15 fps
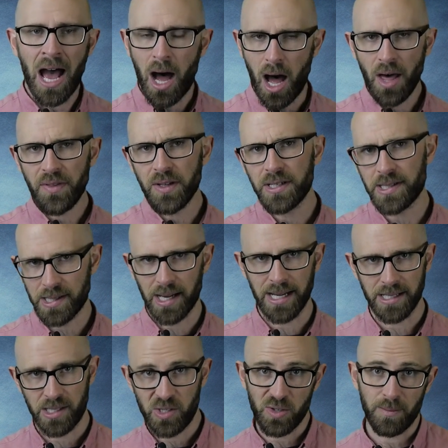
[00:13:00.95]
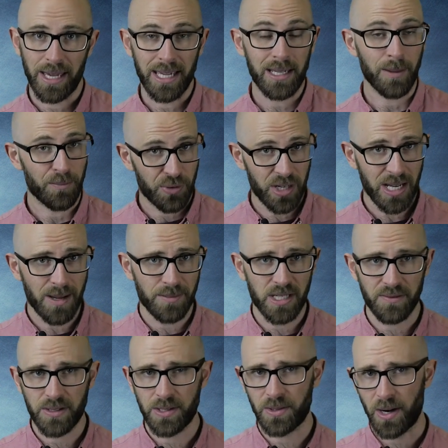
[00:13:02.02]
Arthur decides to make a
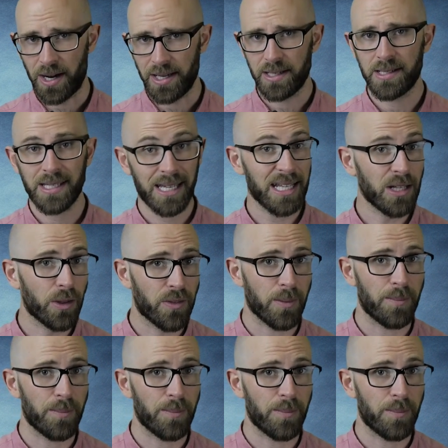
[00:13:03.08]
preemptive strike and to kill